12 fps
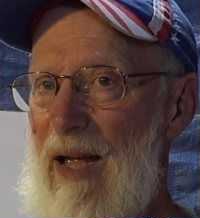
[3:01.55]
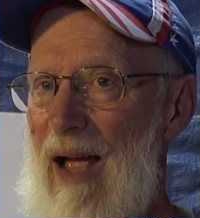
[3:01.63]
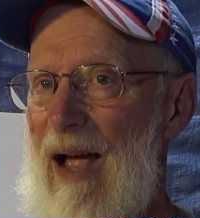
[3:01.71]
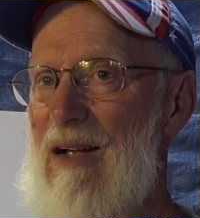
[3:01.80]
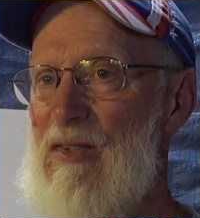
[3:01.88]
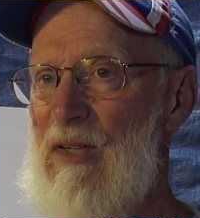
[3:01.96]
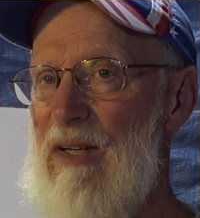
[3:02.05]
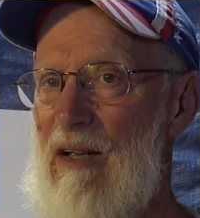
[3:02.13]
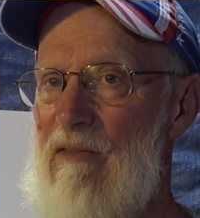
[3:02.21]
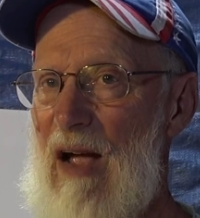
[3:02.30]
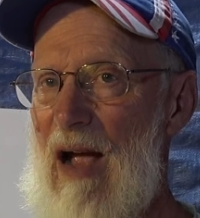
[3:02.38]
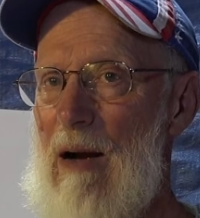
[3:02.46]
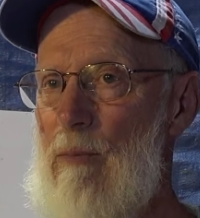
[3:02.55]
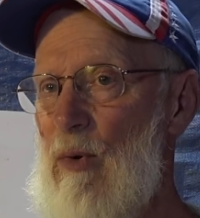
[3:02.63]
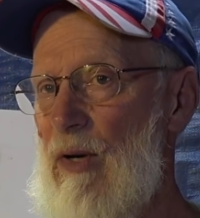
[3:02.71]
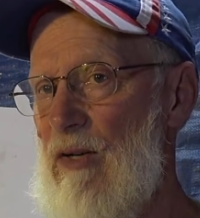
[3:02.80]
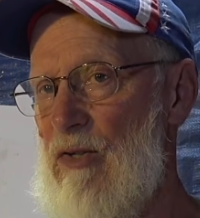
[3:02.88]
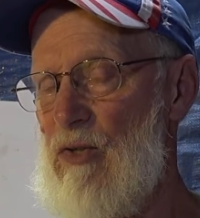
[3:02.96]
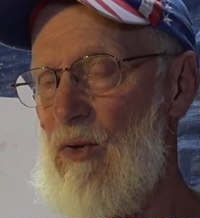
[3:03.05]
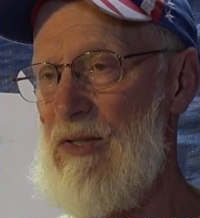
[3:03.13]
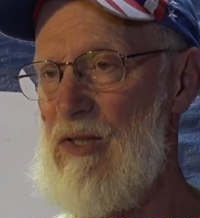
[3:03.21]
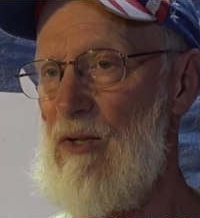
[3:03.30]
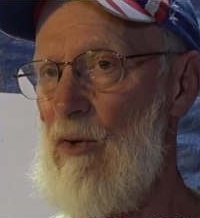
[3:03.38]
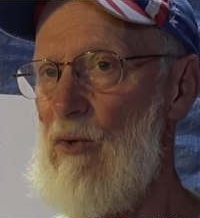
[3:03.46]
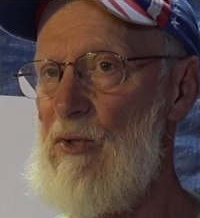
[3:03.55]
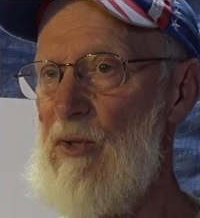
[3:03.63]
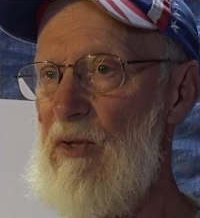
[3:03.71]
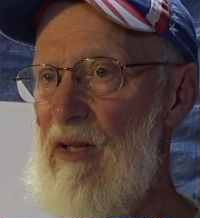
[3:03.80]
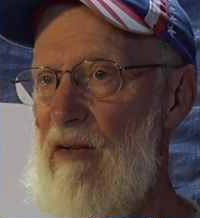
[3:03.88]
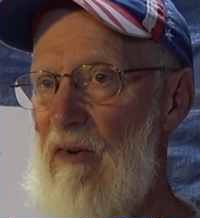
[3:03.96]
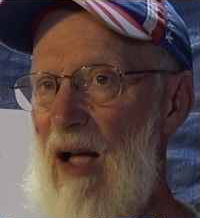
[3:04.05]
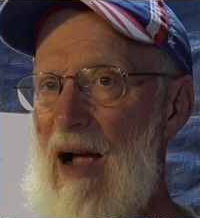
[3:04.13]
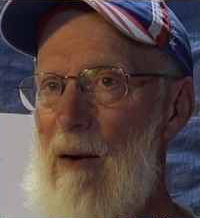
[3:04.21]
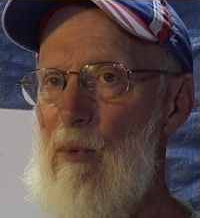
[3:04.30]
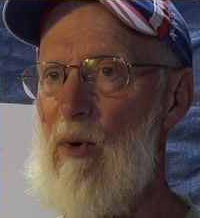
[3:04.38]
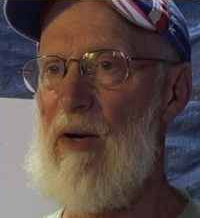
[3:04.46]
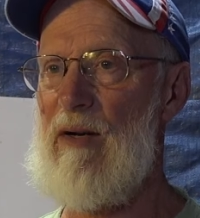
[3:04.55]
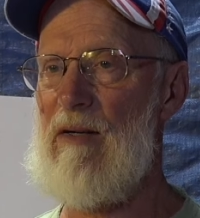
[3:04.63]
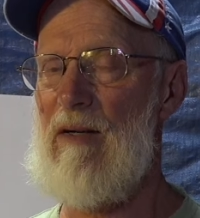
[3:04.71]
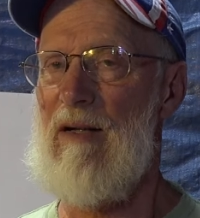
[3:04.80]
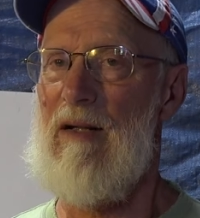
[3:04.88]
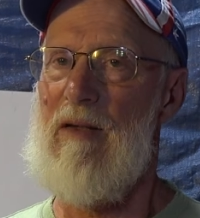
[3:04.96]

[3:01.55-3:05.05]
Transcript: gas in the evaporator. So as it goes through the evaporator,